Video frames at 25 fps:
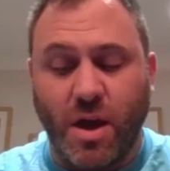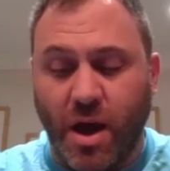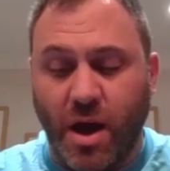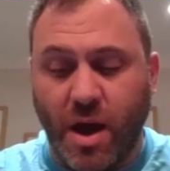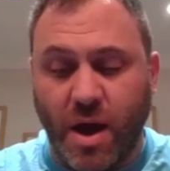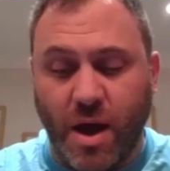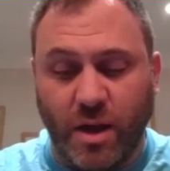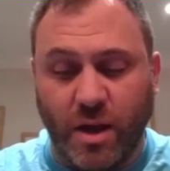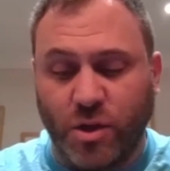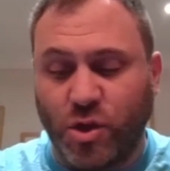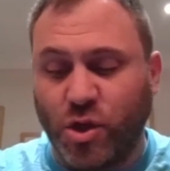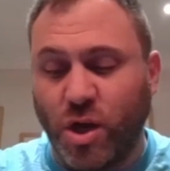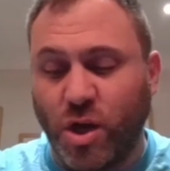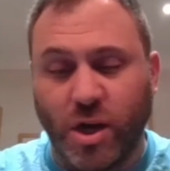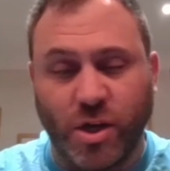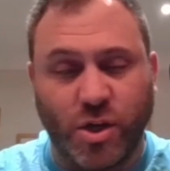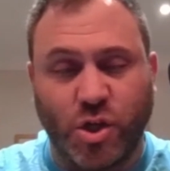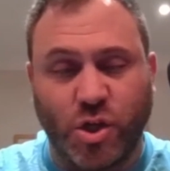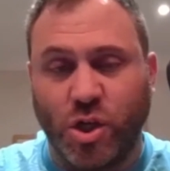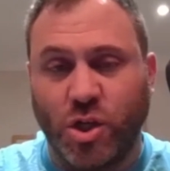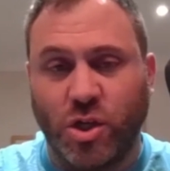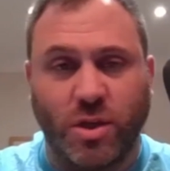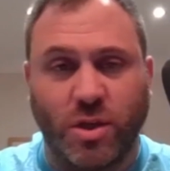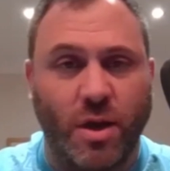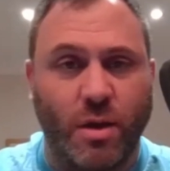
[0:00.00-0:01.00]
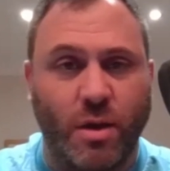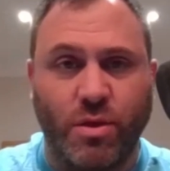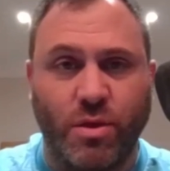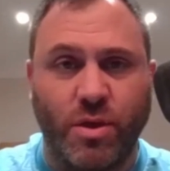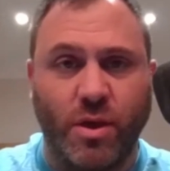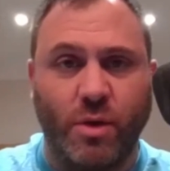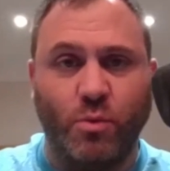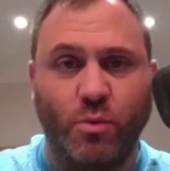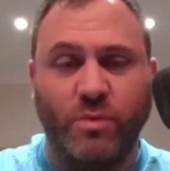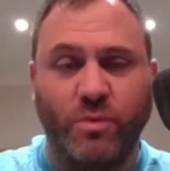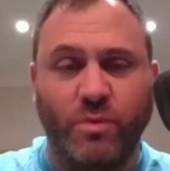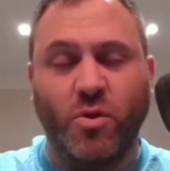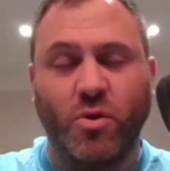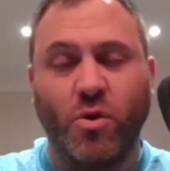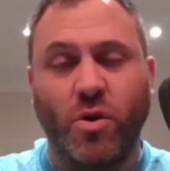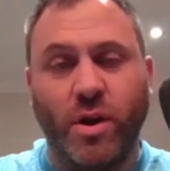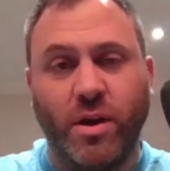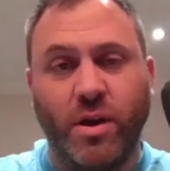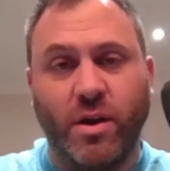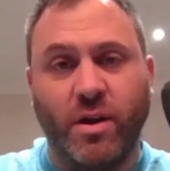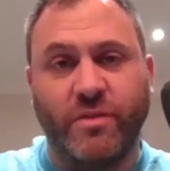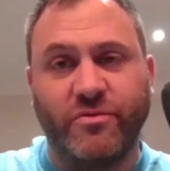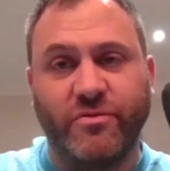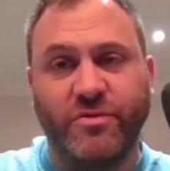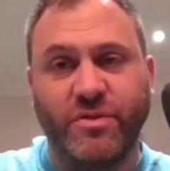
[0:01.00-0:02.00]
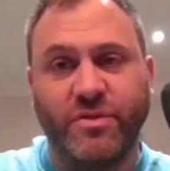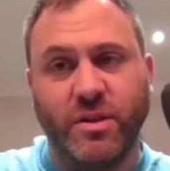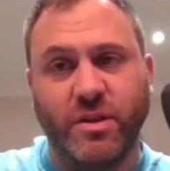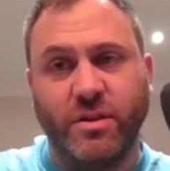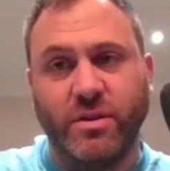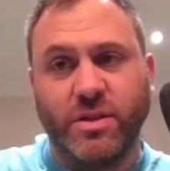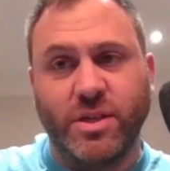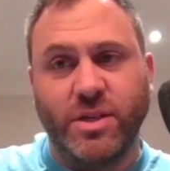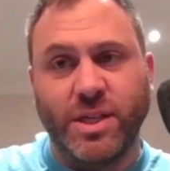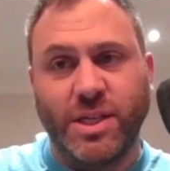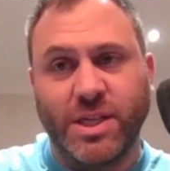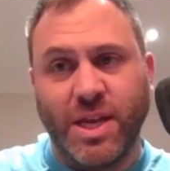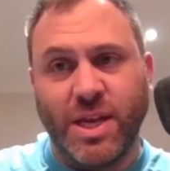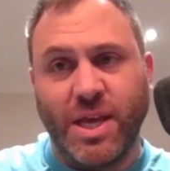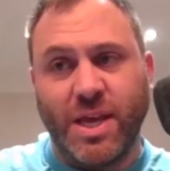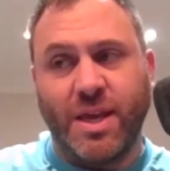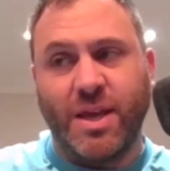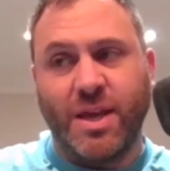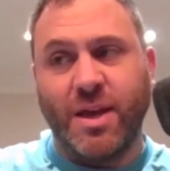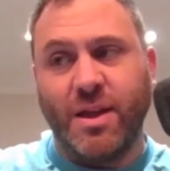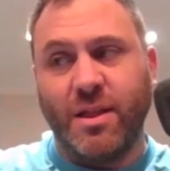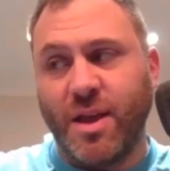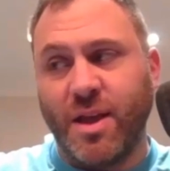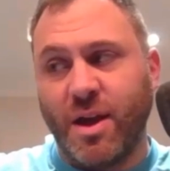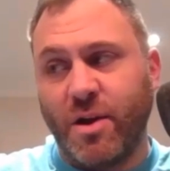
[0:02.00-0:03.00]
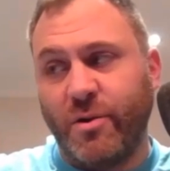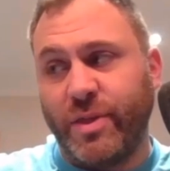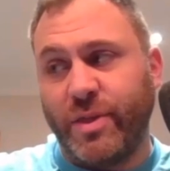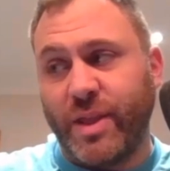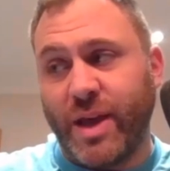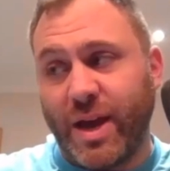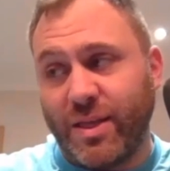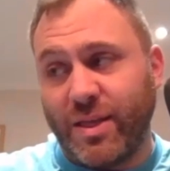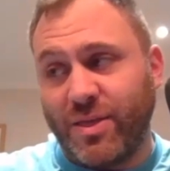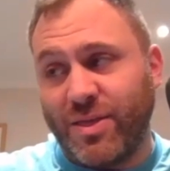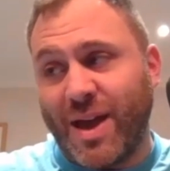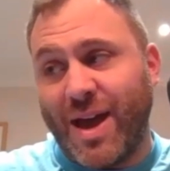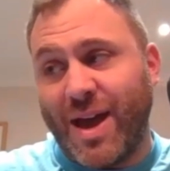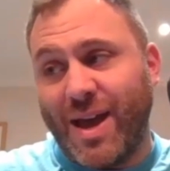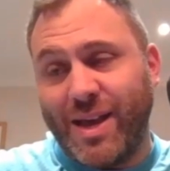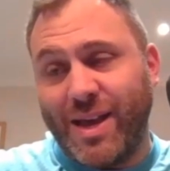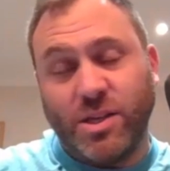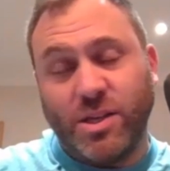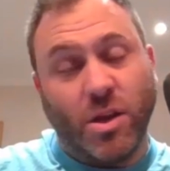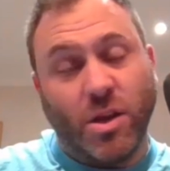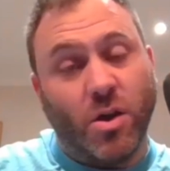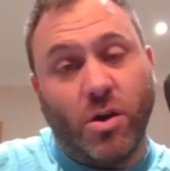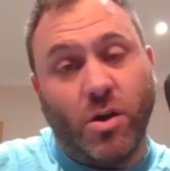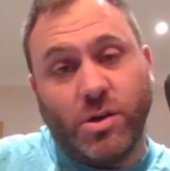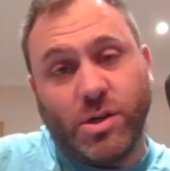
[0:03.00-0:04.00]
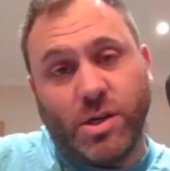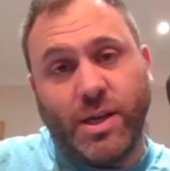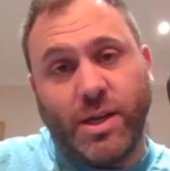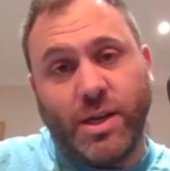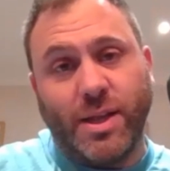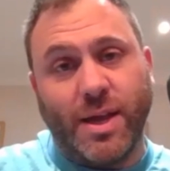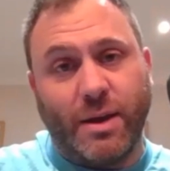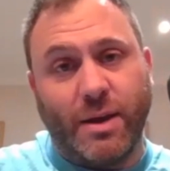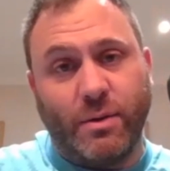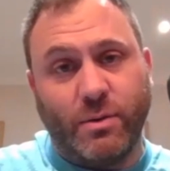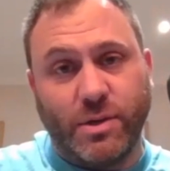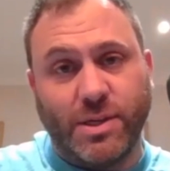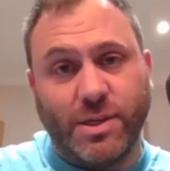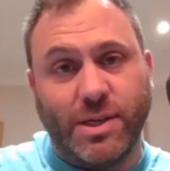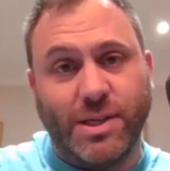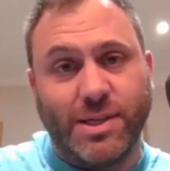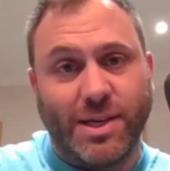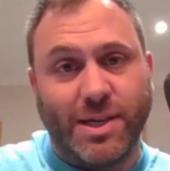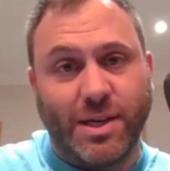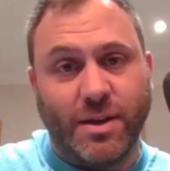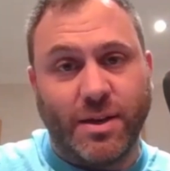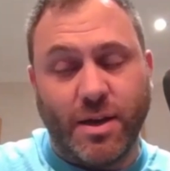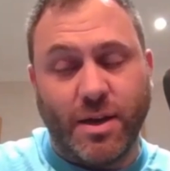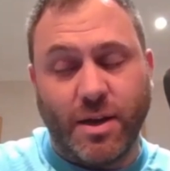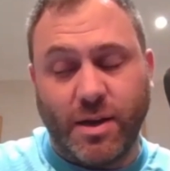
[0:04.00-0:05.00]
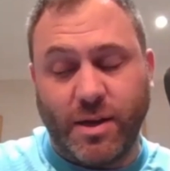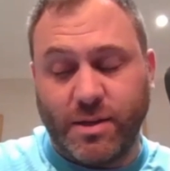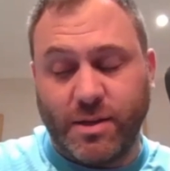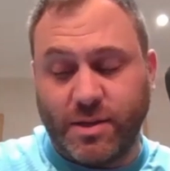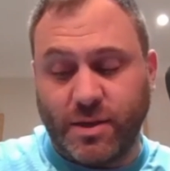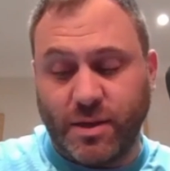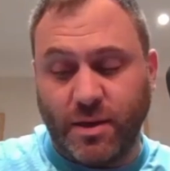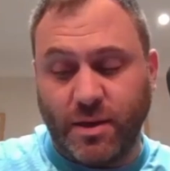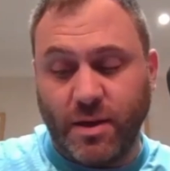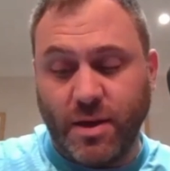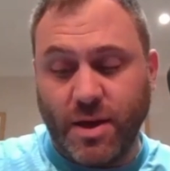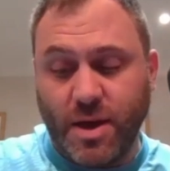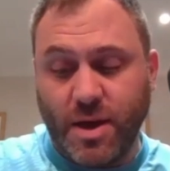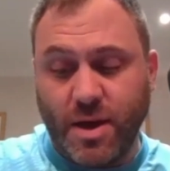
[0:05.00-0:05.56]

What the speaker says: I just don't think we've got enough to sneak in there, and that is largely down, as I said earlier, to